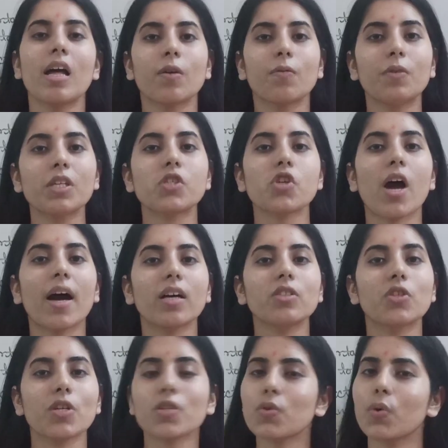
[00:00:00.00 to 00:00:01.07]
which are
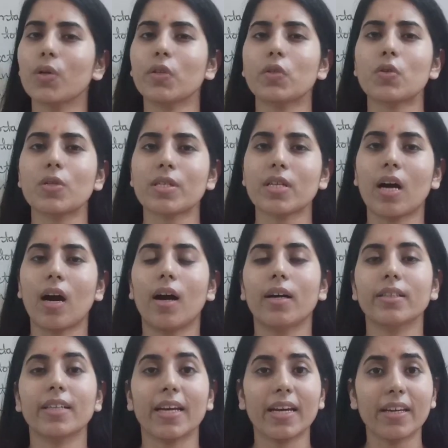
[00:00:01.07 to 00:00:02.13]
just going to start
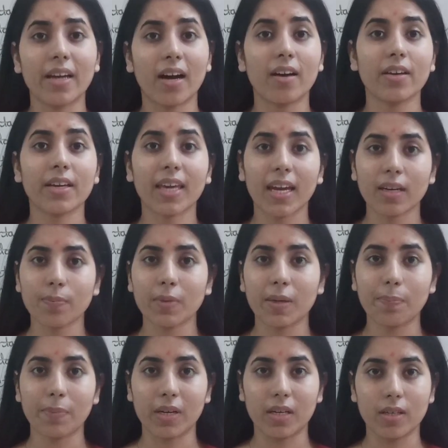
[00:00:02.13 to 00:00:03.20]
in
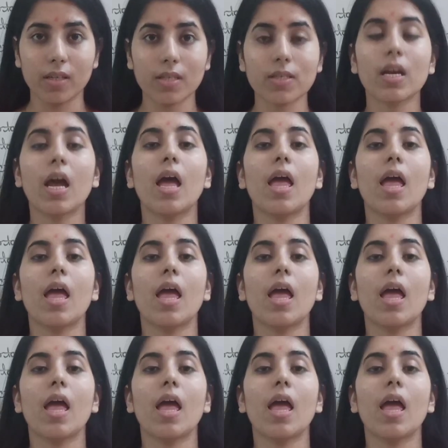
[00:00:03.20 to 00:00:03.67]
Unacademy Plus,